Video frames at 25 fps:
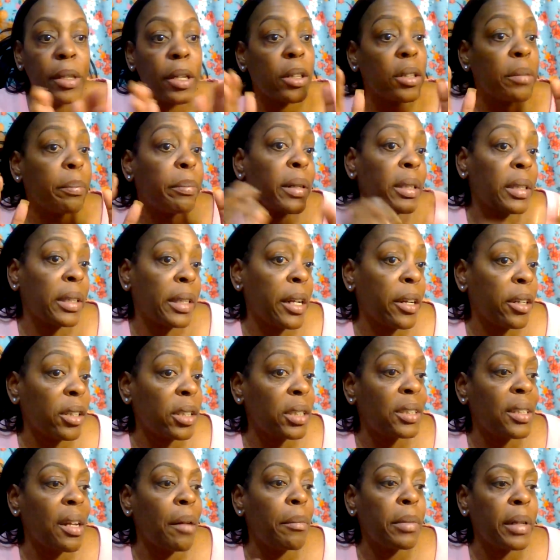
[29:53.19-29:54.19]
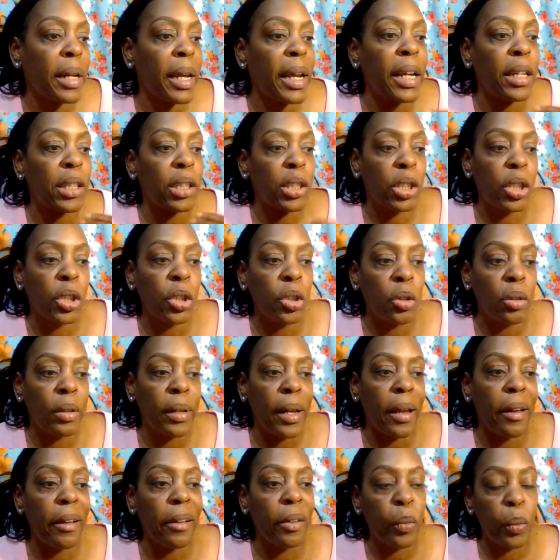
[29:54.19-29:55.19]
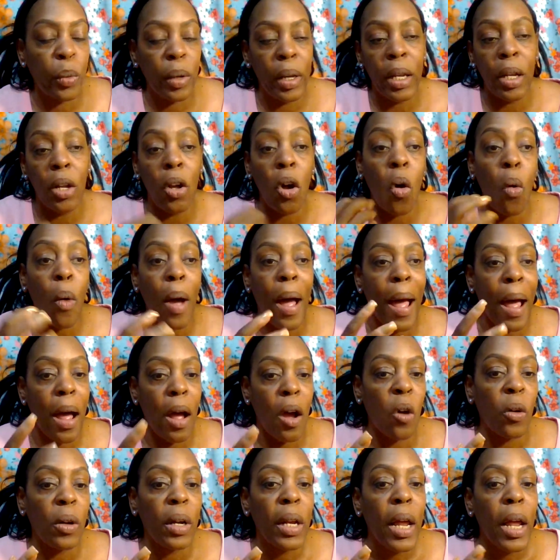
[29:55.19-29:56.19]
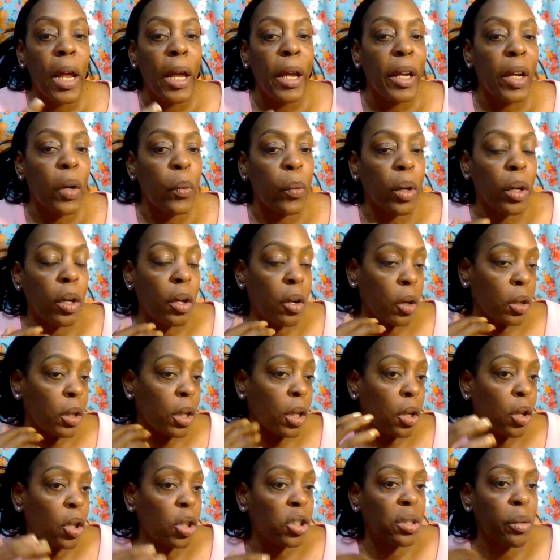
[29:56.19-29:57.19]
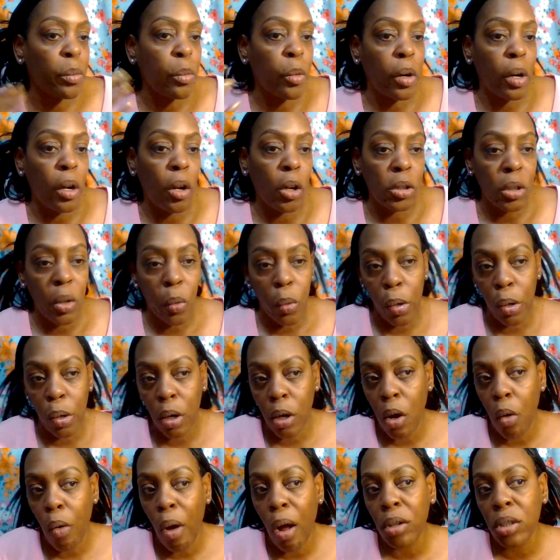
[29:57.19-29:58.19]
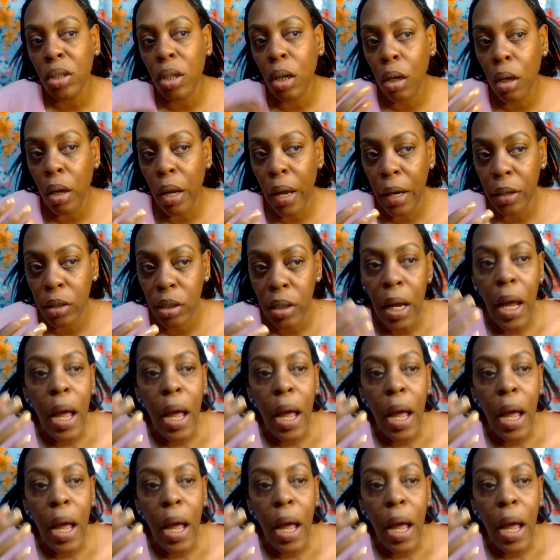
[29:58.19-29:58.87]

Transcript: There's but there's some days too that if we go out and we're gonna go somewhere else or we're gonna go out to lunch,